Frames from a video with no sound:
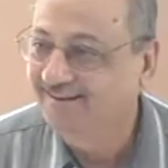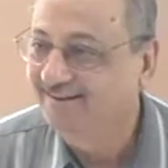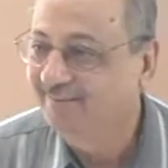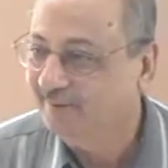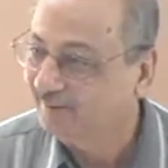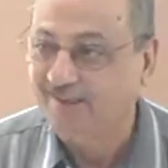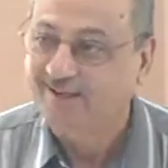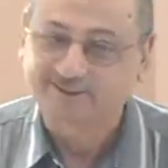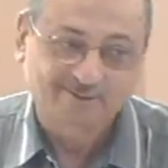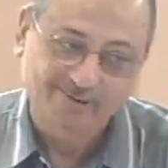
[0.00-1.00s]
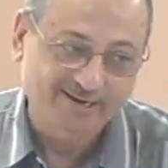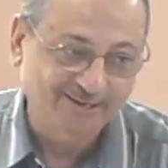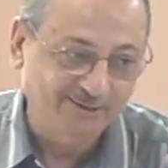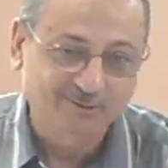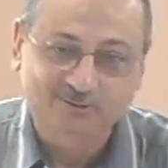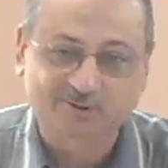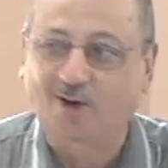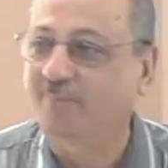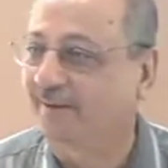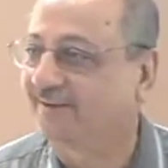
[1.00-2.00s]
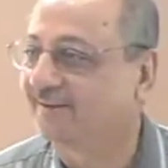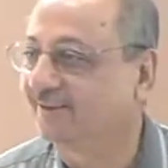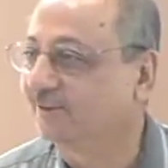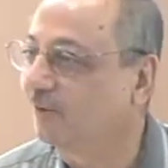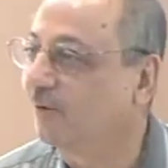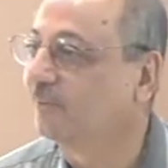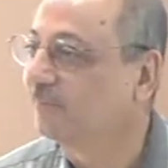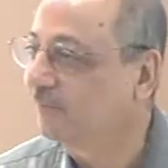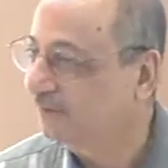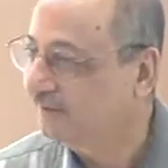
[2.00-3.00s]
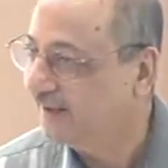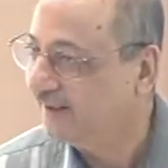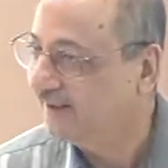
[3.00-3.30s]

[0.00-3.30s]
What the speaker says: Because that's the way you stop it. You don't put the,